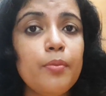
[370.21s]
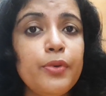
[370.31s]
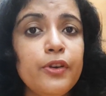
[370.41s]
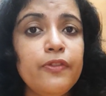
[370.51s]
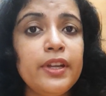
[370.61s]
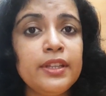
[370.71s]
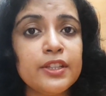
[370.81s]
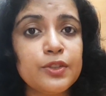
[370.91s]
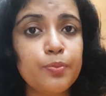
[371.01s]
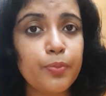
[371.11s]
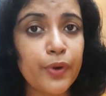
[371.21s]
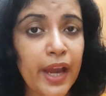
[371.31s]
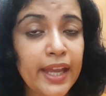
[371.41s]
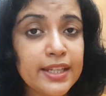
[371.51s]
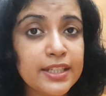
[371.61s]
prevent the
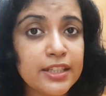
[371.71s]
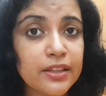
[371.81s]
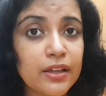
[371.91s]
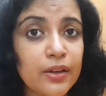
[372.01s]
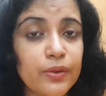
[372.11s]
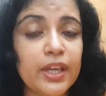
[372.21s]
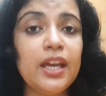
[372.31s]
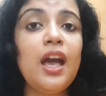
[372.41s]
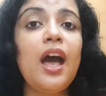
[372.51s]
spread, okay,